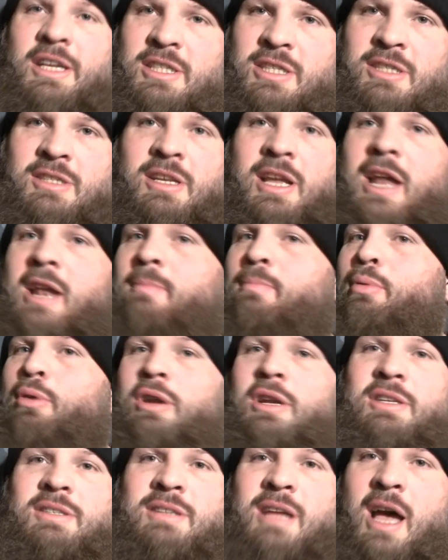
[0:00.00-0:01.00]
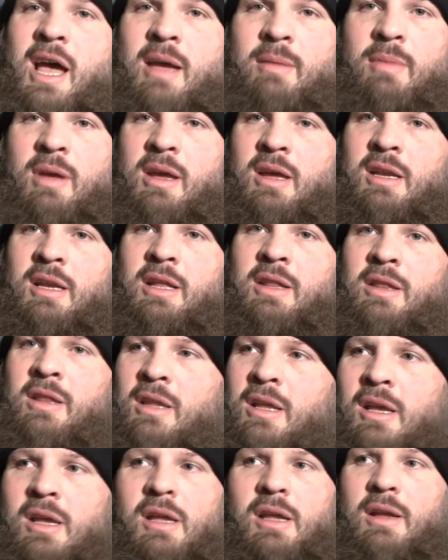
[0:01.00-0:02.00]
He just kind of put his time in and
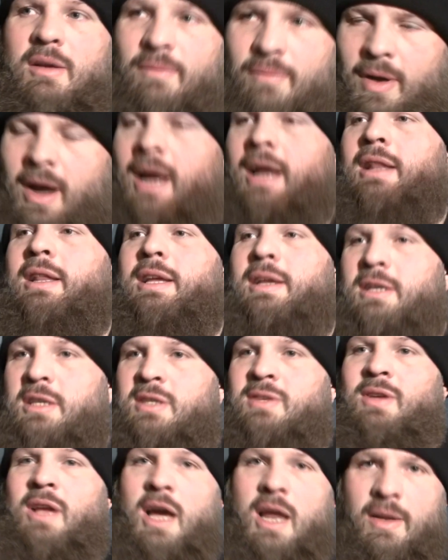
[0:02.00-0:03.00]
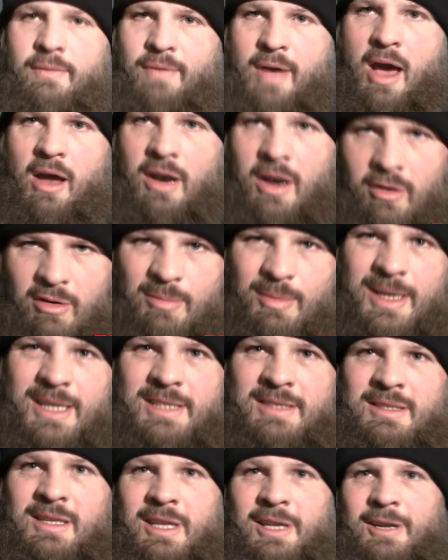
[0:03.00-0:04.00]
finally just kind of found
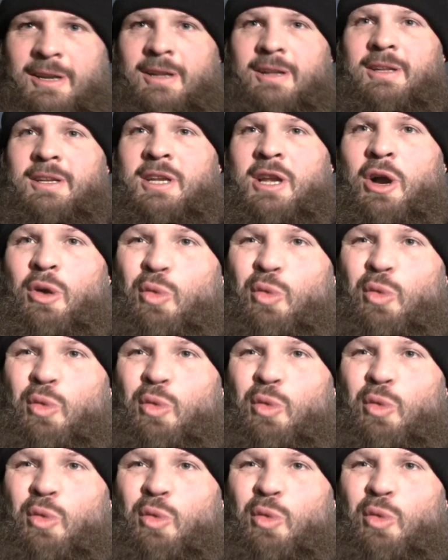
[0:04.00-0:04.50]
everybody's little,